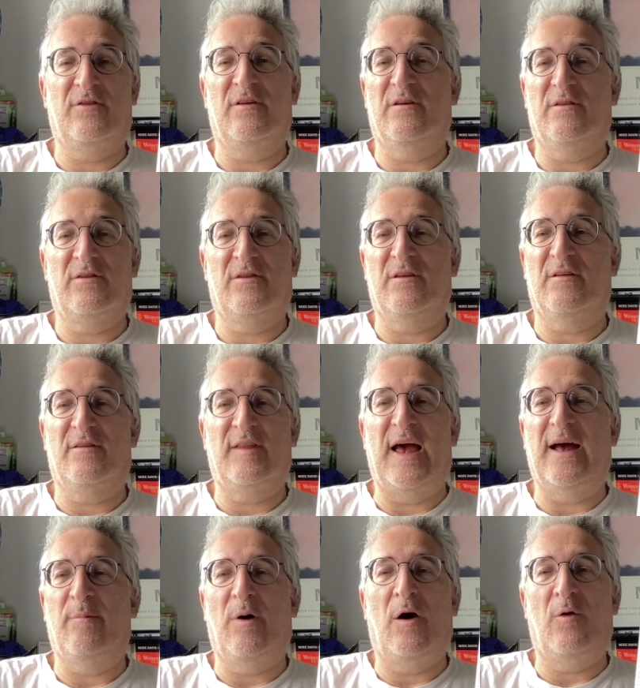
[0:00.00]
that that
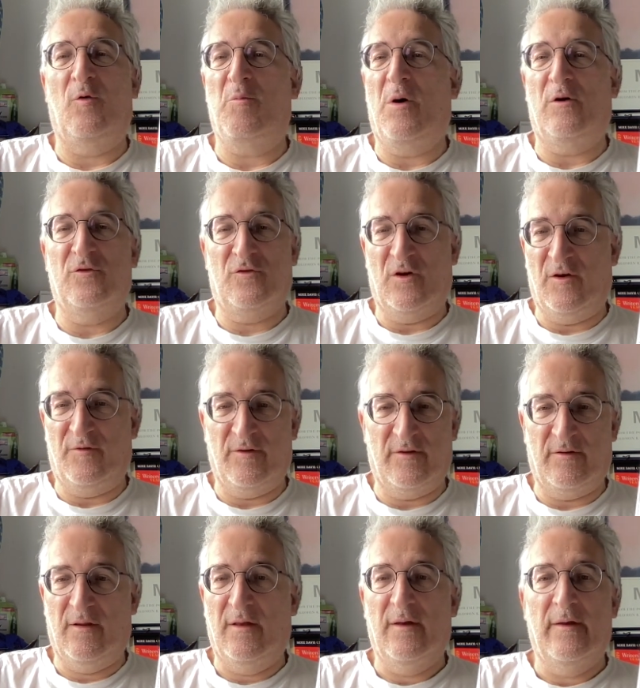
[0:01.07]
that whole Moldovan